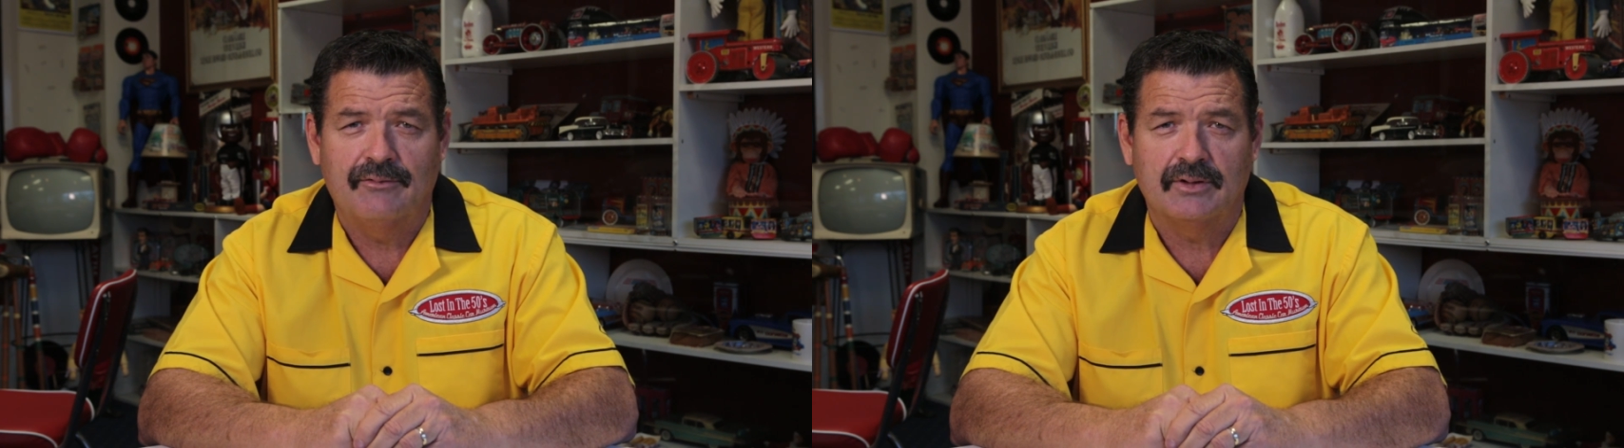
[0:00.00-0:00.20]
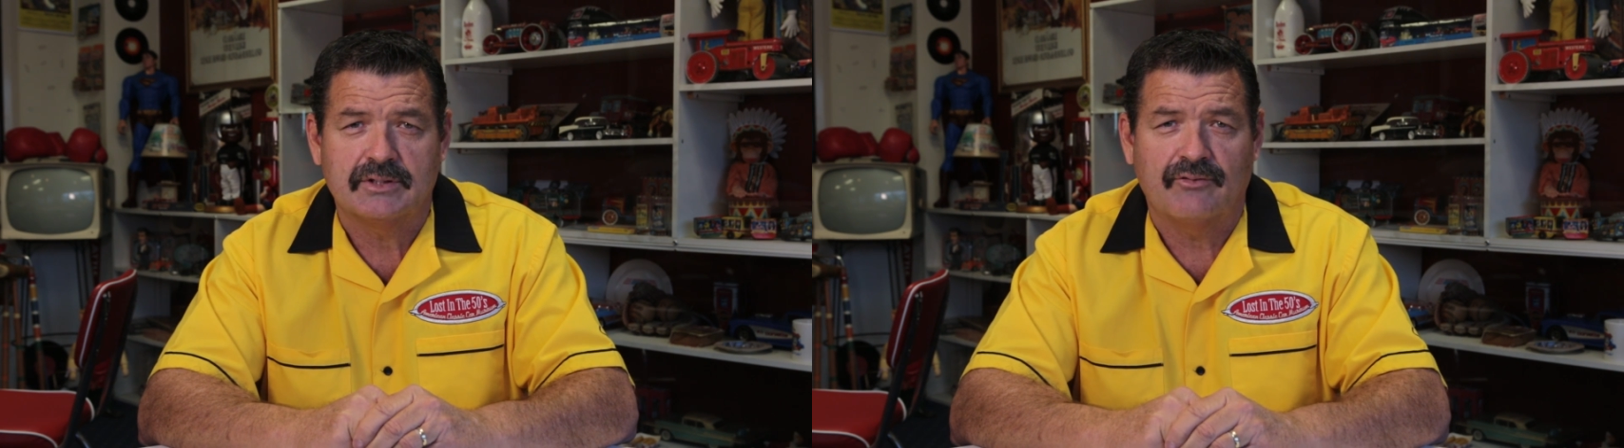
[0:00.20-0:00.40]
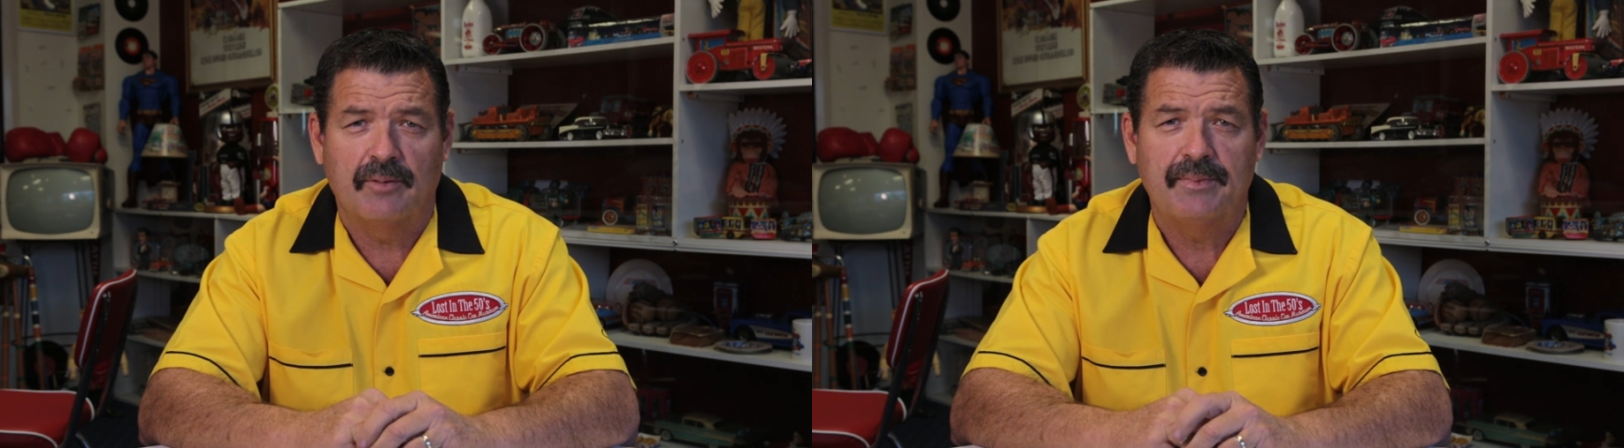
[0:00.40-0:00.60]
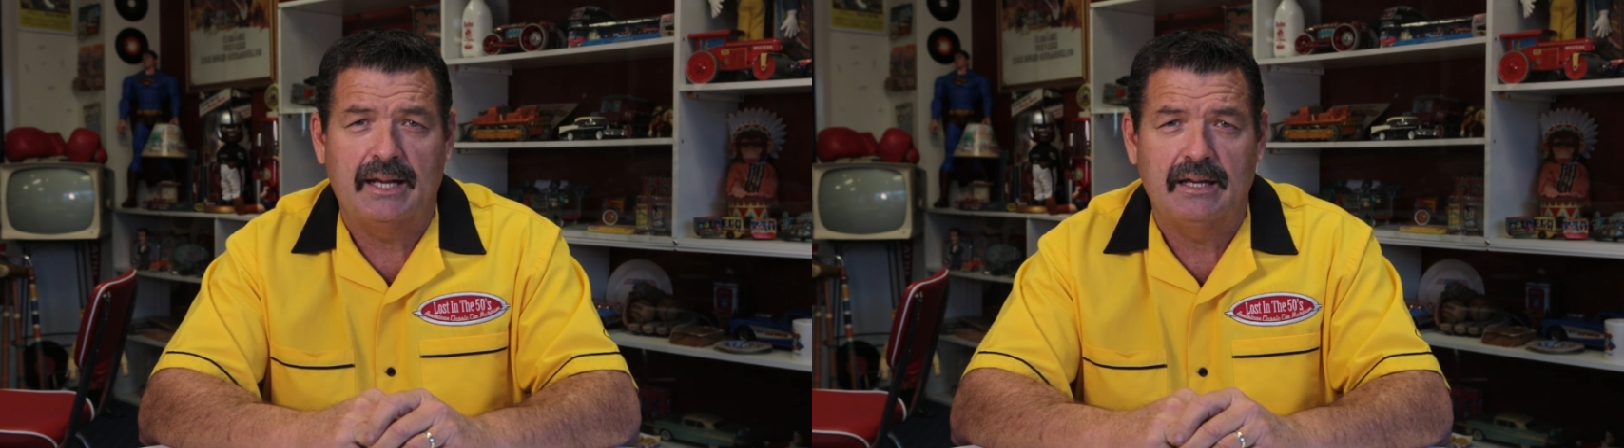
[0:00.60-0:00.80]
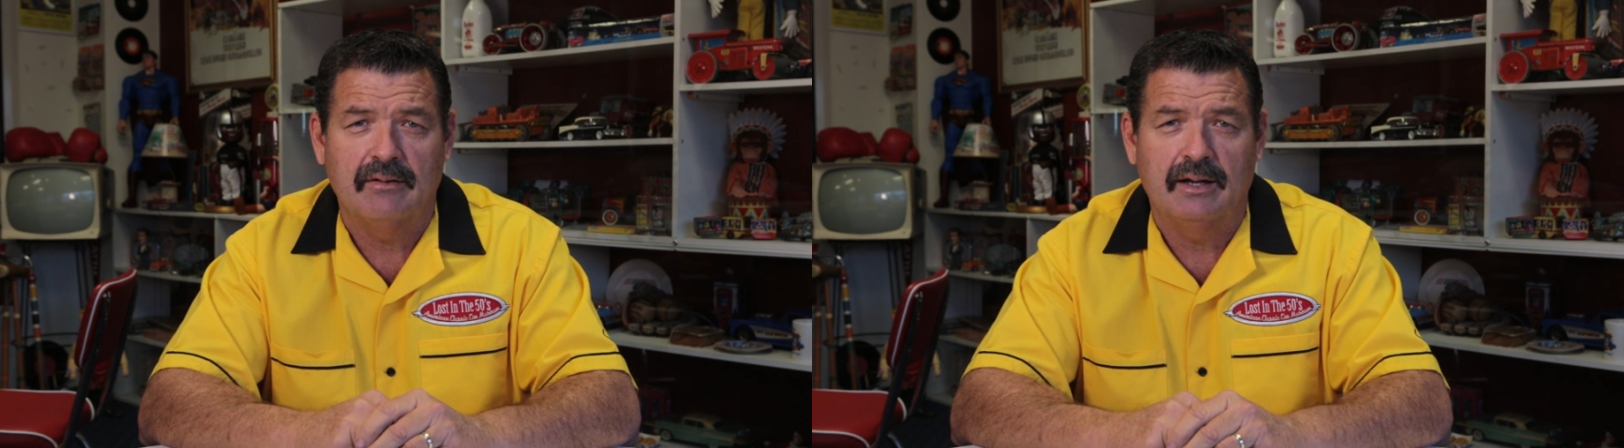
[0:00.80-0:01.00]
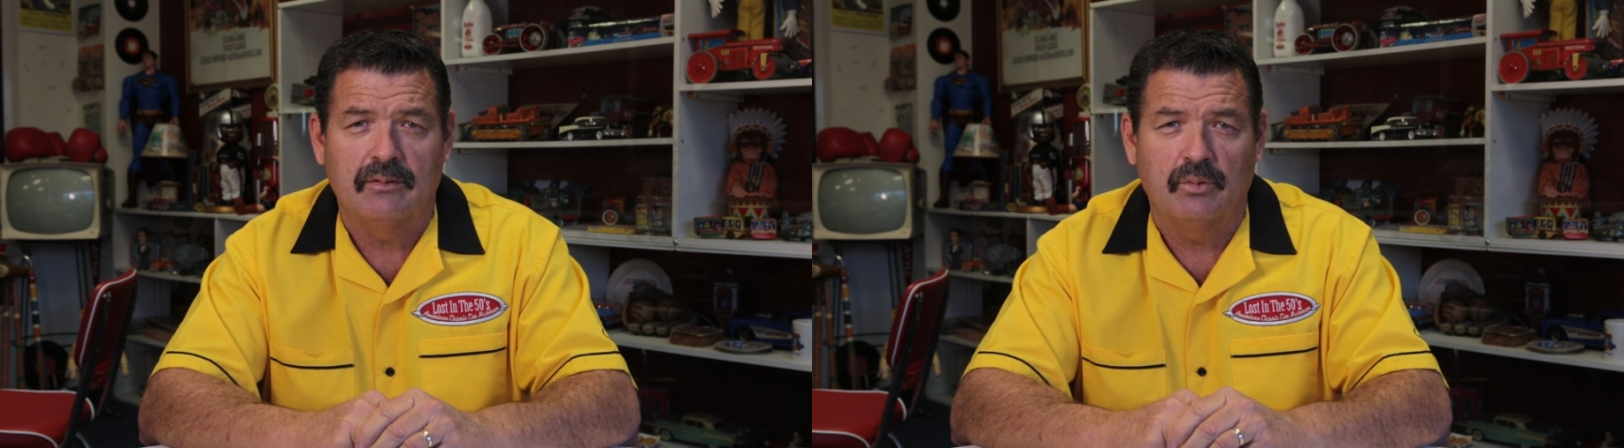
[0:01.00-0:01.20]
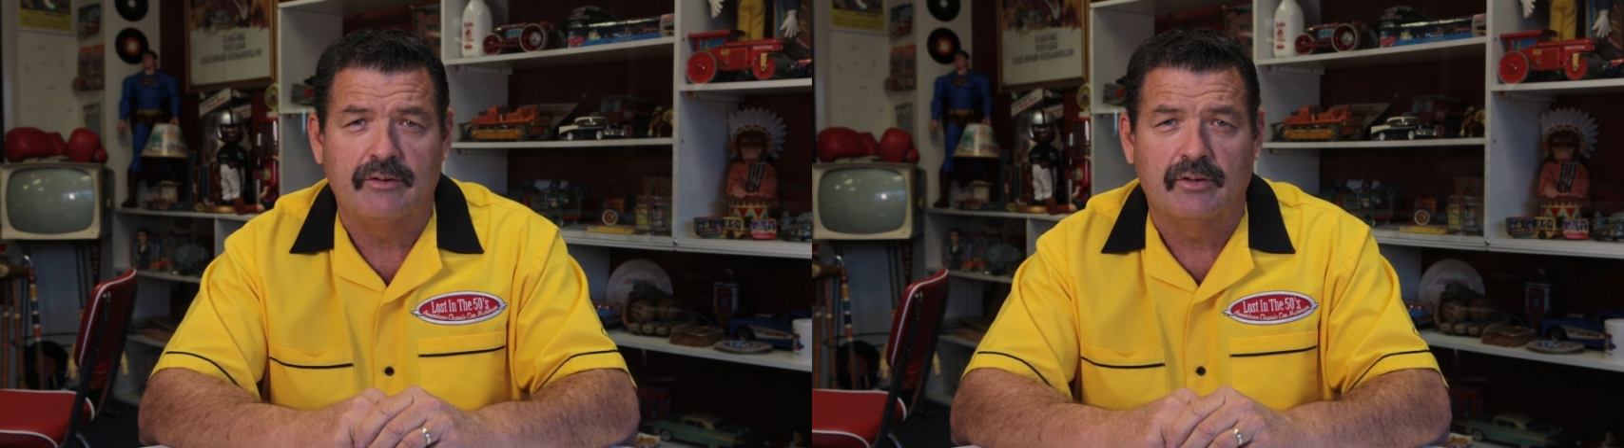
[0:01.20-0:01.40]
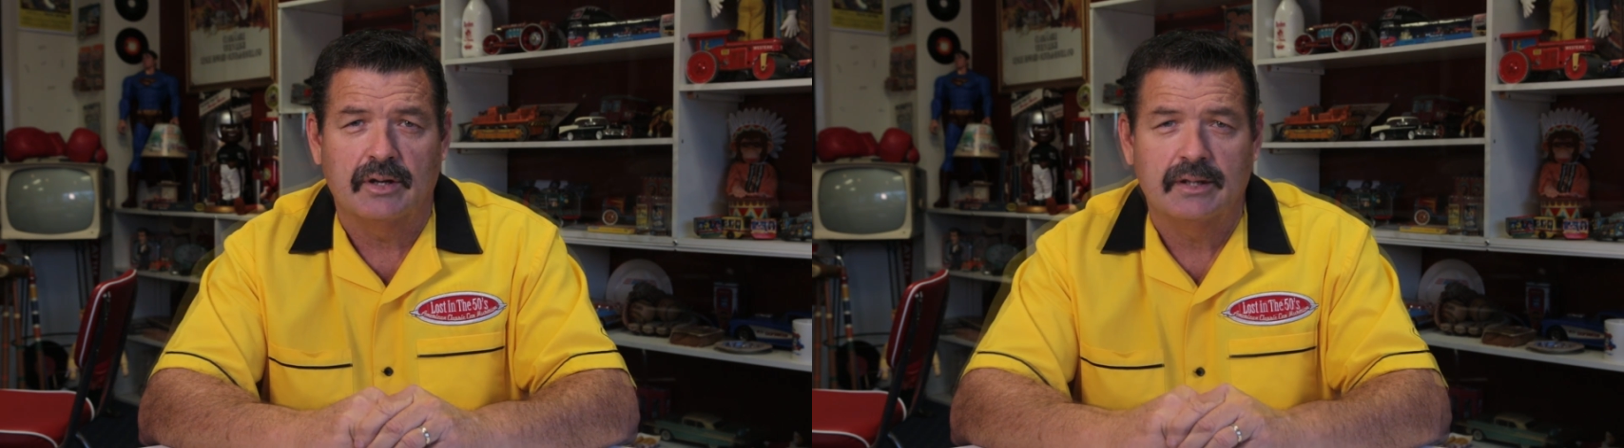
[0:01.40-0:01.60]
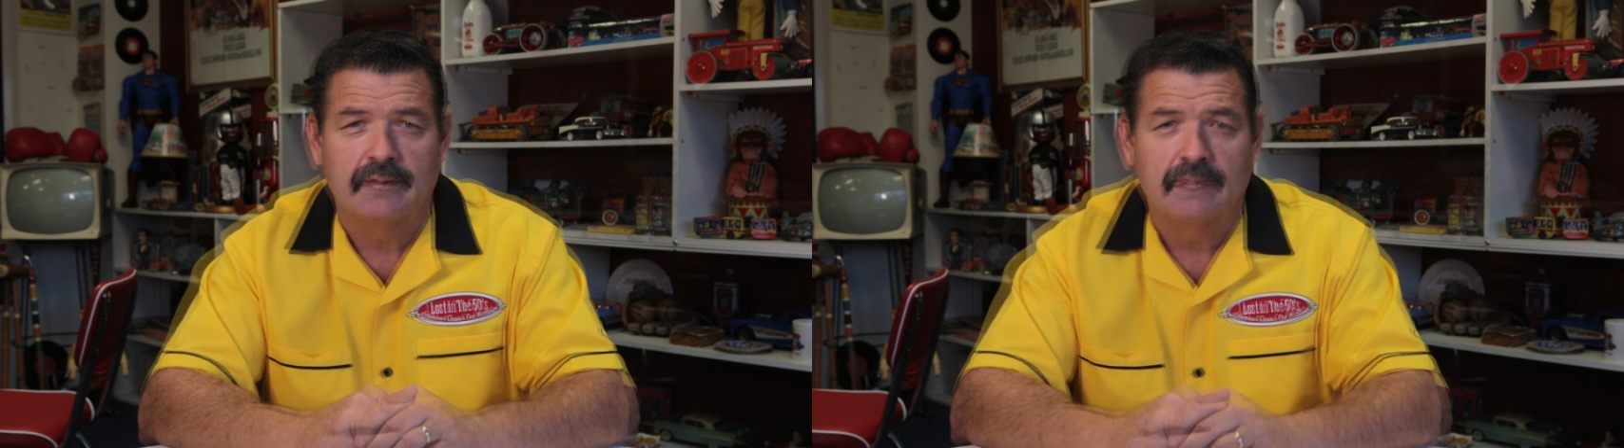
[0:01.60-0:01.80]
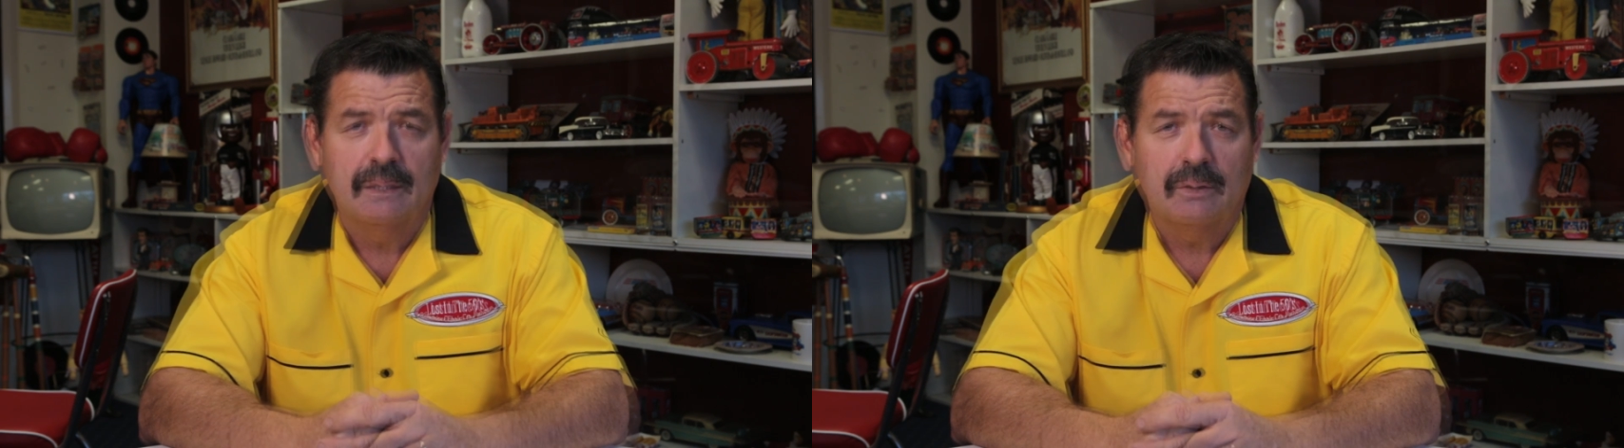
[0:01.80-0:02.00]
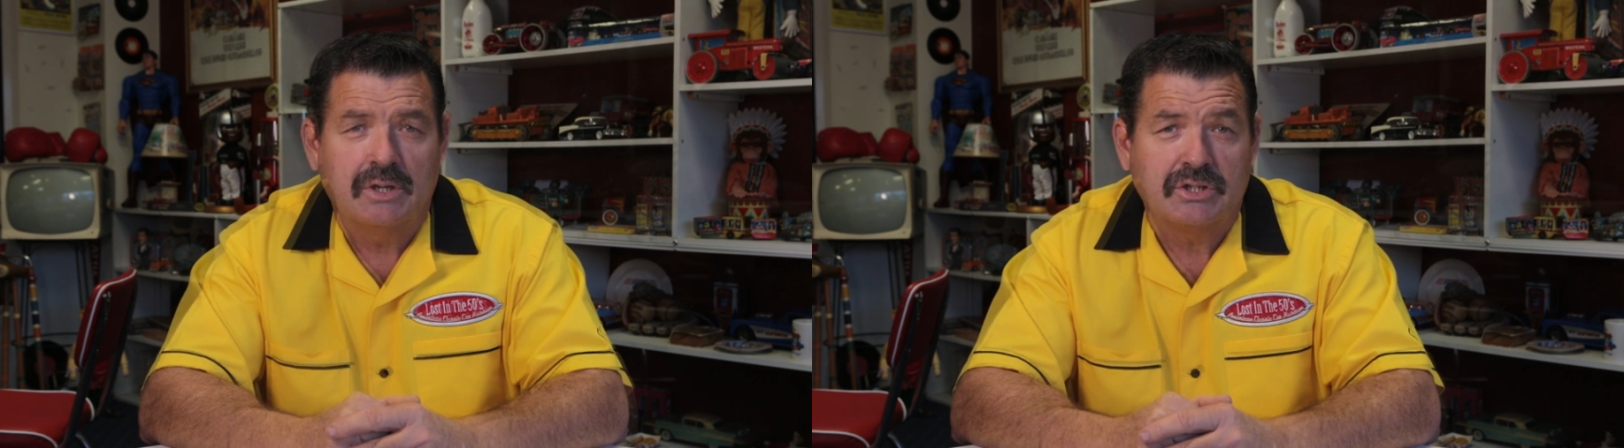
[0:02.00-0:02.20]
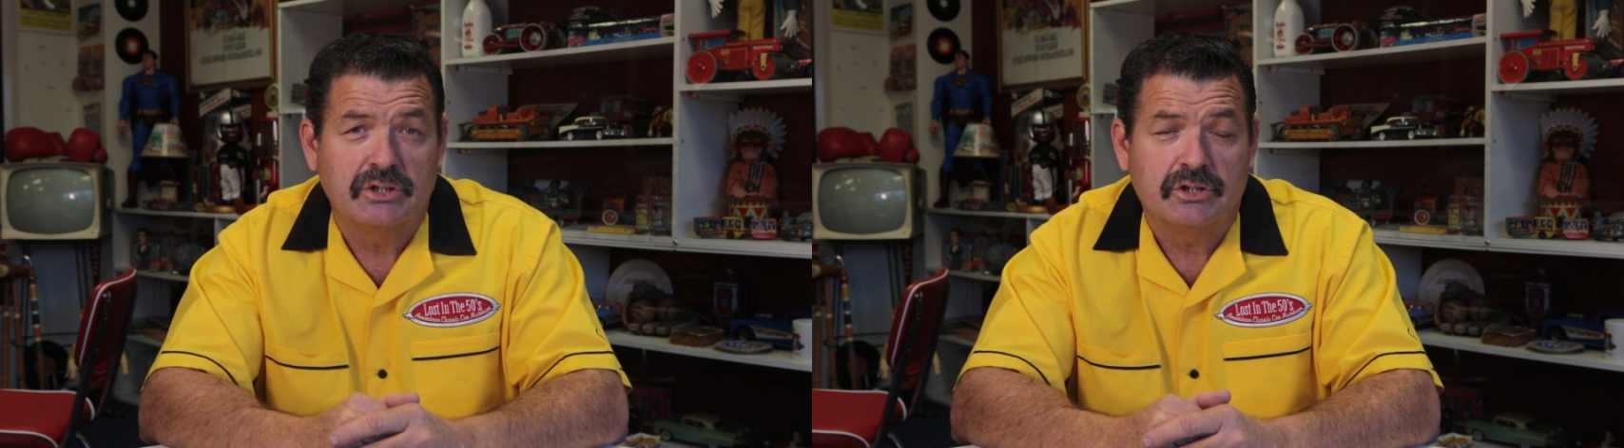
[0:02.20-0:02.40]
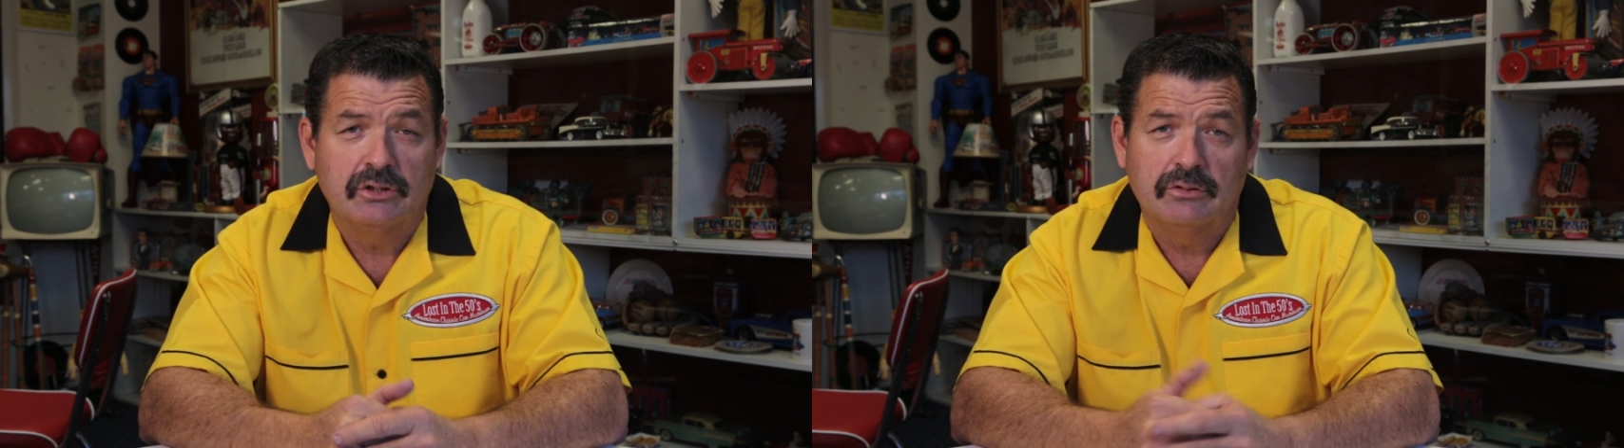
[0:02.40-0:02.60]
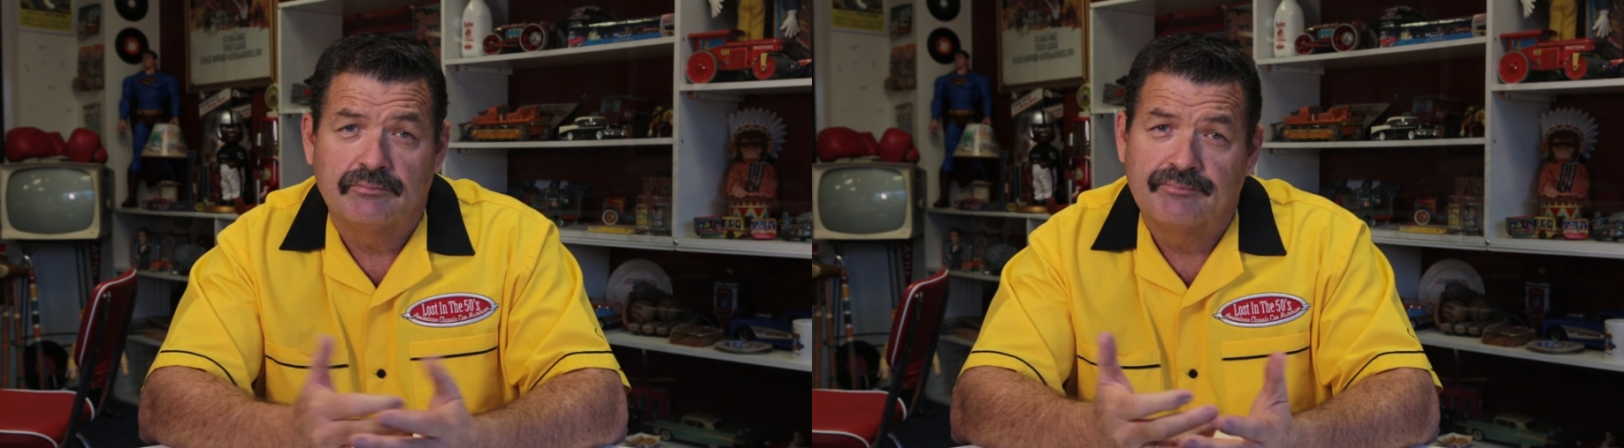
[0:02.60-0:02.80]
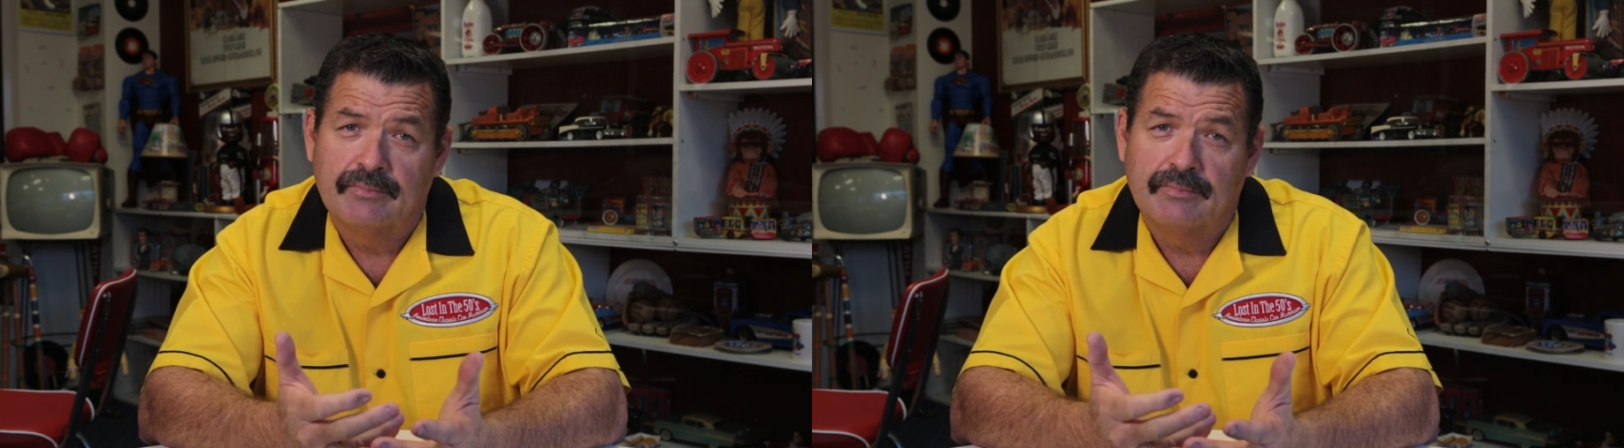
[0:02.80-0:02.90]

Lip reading: If it's from that era, we've got it. Question 2.